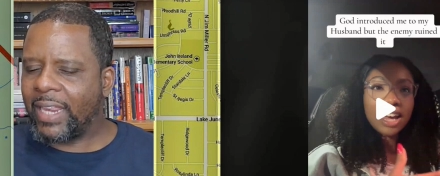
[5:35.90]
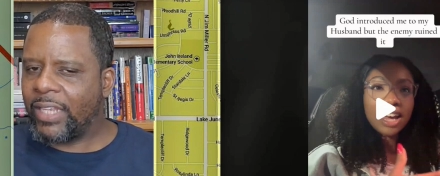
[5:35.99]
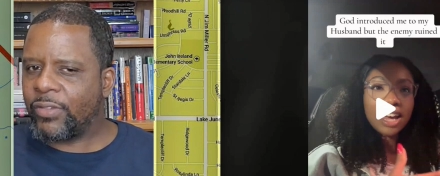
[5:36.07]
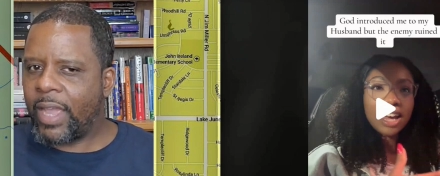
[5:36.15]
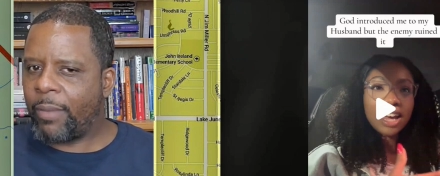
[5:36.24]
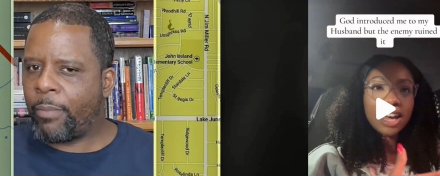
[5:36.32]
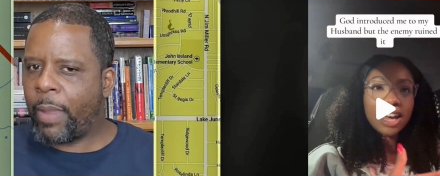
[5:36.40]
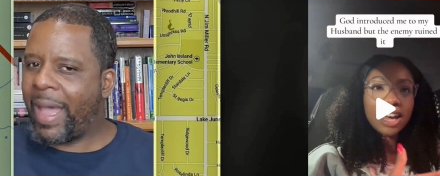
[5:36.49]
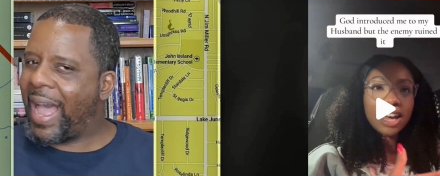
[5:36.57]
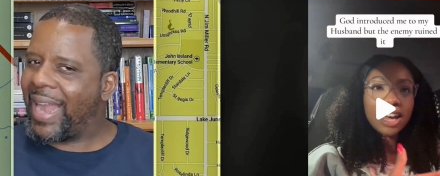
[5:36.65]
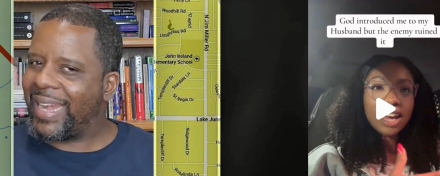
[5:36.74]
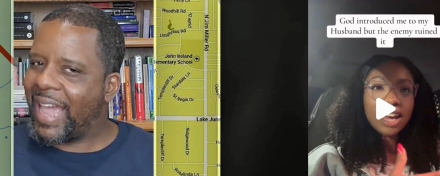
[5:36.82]
Speaker 1: after that you had a
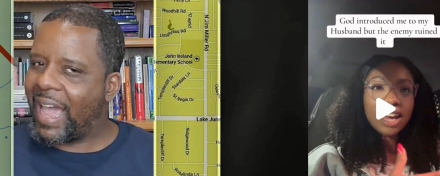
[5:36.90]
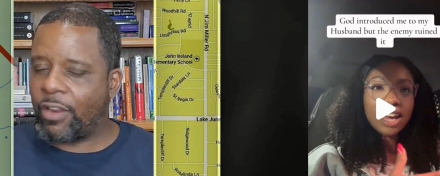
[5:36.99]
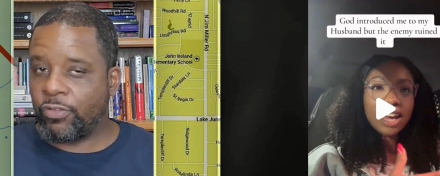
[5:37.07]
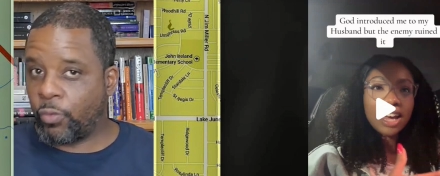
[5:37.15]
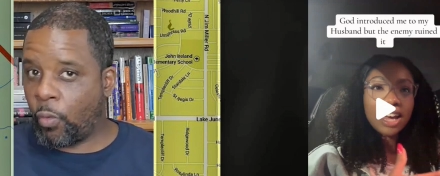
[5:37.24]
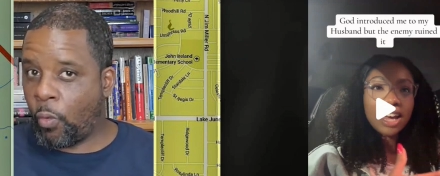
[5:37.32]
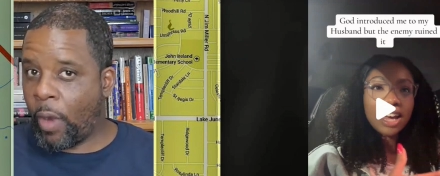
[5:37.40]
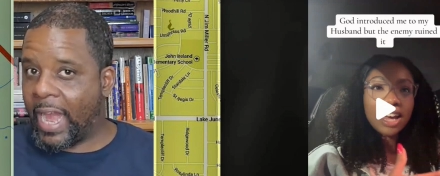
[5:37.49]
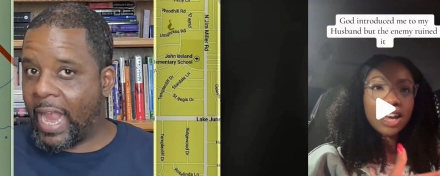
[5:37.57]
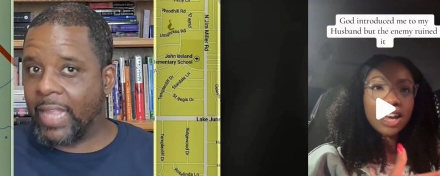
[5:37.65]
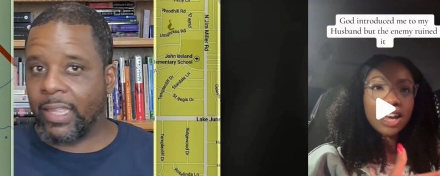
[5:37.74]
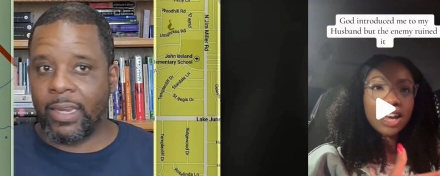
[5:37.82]
baby. I doubt it's
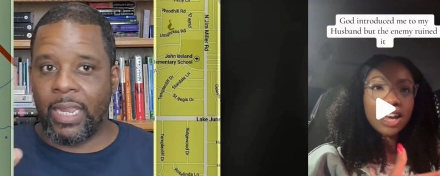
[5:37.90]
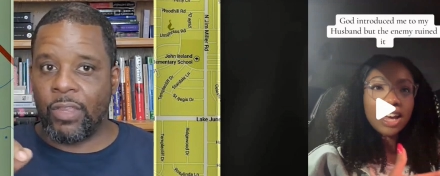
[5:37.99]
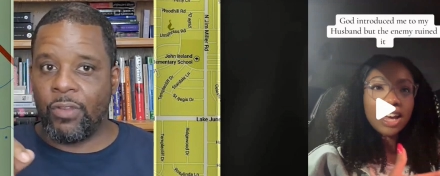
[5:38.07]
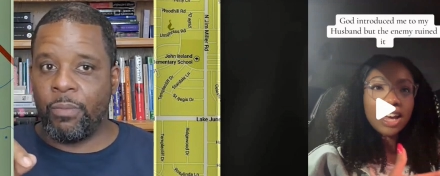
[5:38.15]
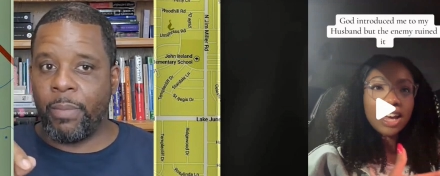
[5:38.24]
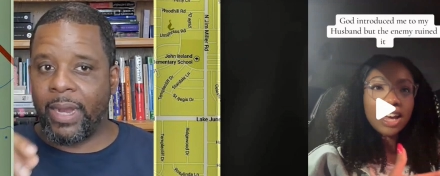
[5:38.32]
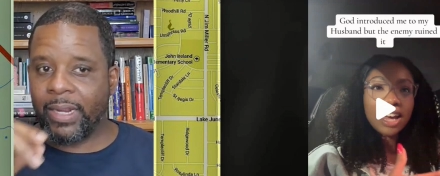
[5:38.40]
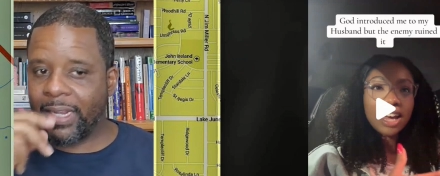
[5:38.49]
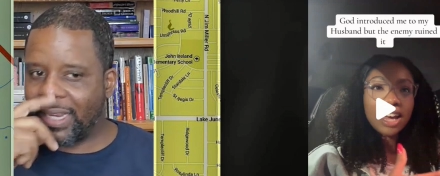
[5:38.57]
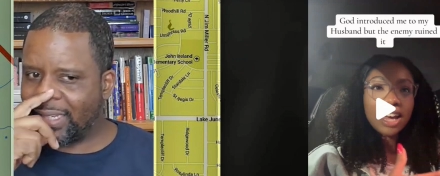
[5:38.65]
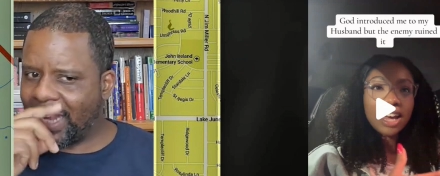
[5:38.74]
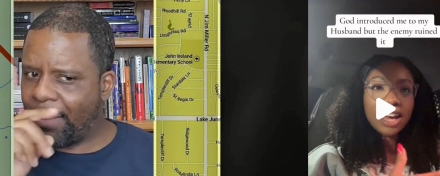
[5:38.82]
right after that. You might
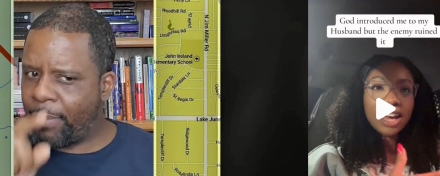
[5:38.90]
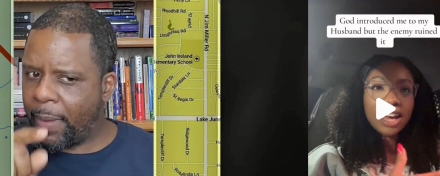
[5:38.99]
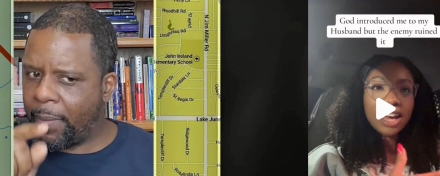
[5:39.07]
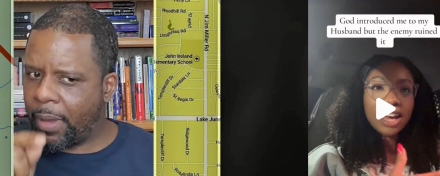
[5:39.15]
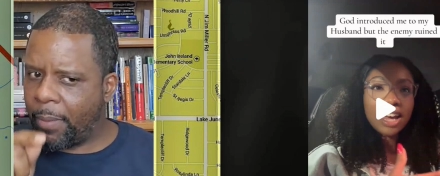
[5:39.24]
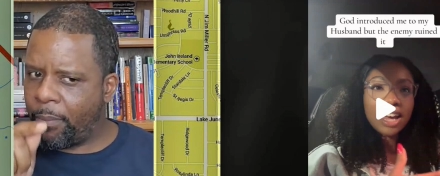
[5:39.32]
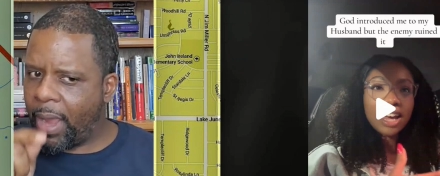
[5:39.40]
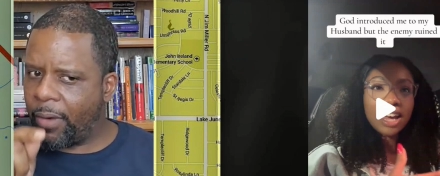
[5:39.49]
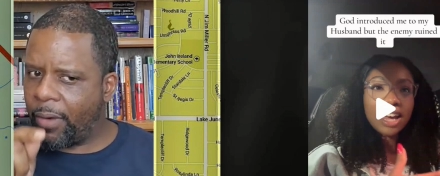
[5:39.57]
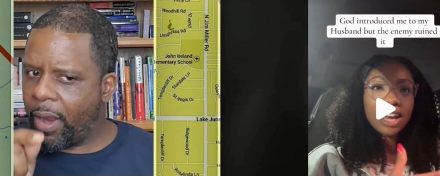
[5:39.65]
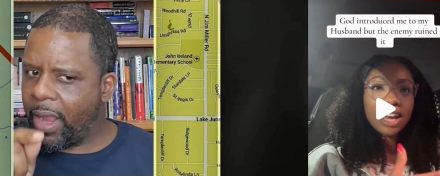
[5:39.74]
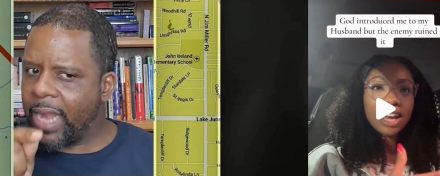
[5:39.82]
have, like I said, that baby in that
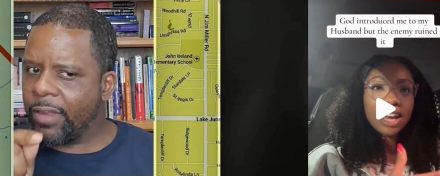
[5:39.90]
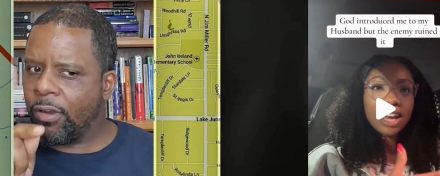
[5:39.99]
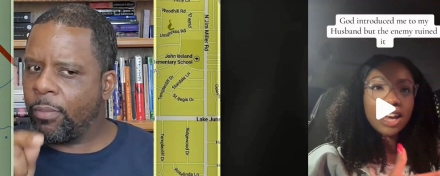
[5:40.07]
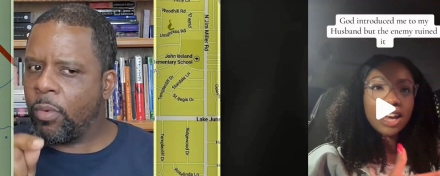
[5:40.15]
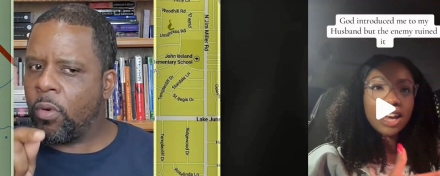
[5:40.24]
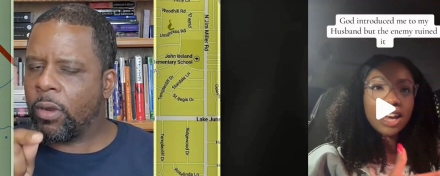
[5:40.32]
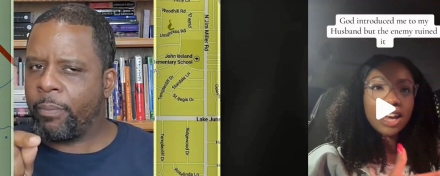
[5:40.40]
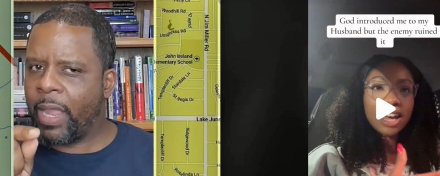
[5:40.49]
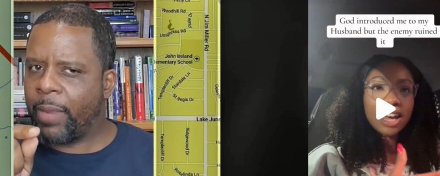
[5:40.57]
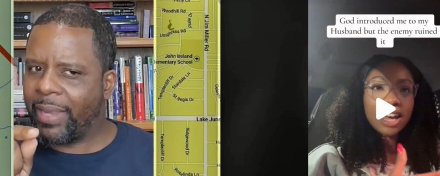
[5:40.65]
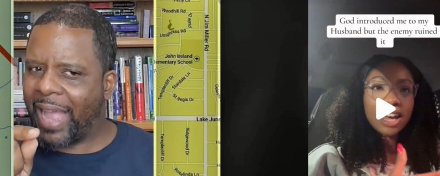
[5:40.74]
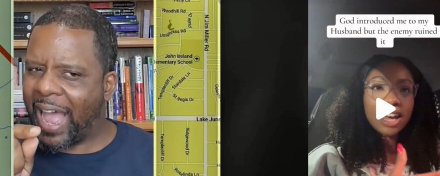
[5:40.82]
background ain't no more
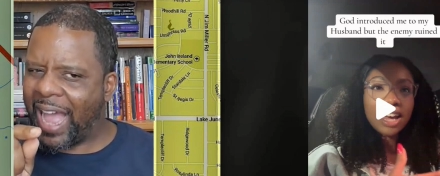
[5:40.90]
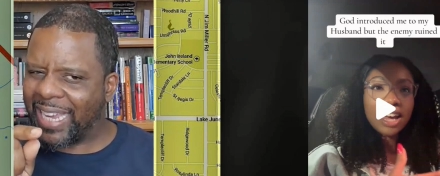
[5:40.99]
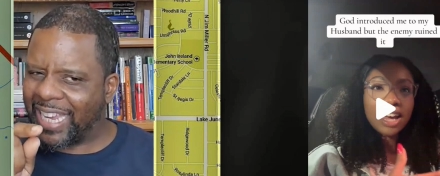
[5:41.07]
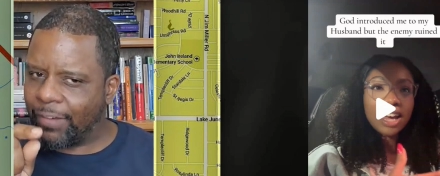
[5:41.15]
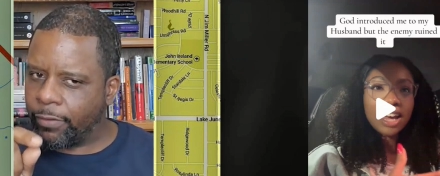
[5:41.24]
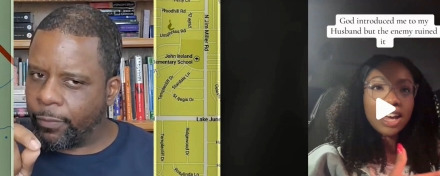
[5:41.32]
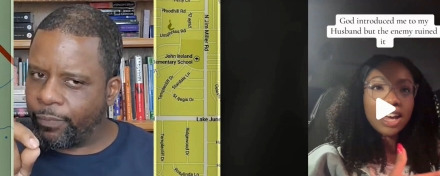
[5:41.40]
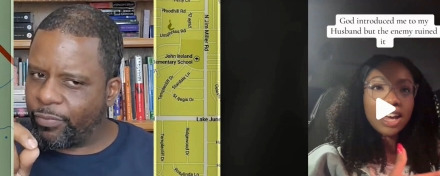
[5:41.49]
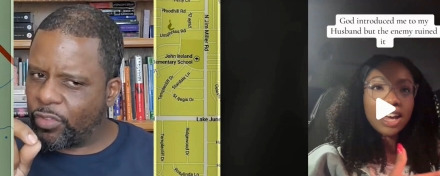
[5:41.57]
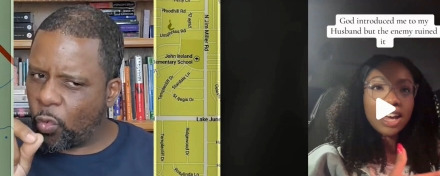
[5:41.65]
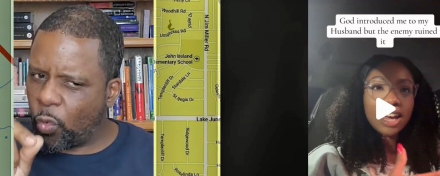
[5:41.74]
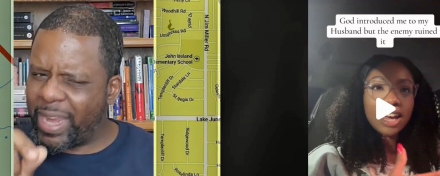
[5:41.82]
than maybe I give a
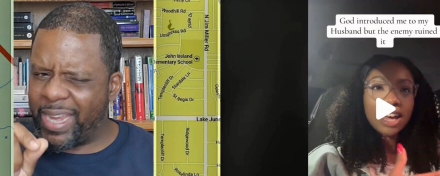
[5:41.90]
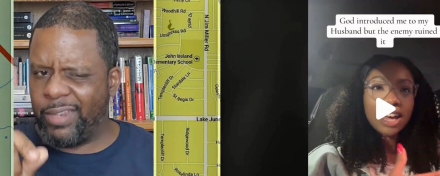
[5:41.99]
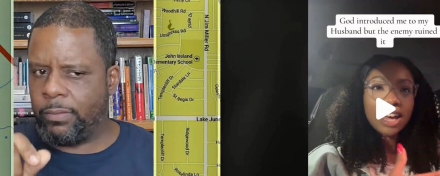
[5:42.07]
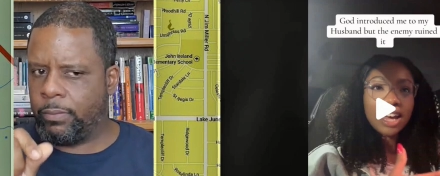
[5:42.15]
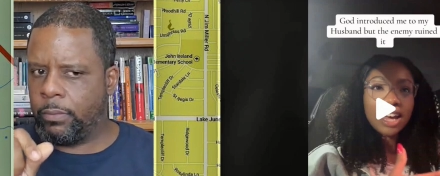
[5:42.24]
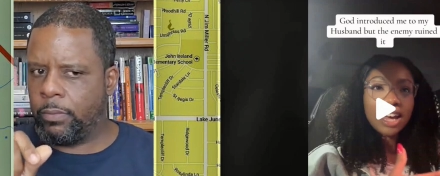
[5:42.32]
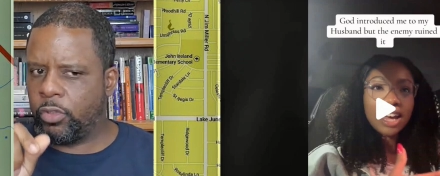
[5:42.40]
three,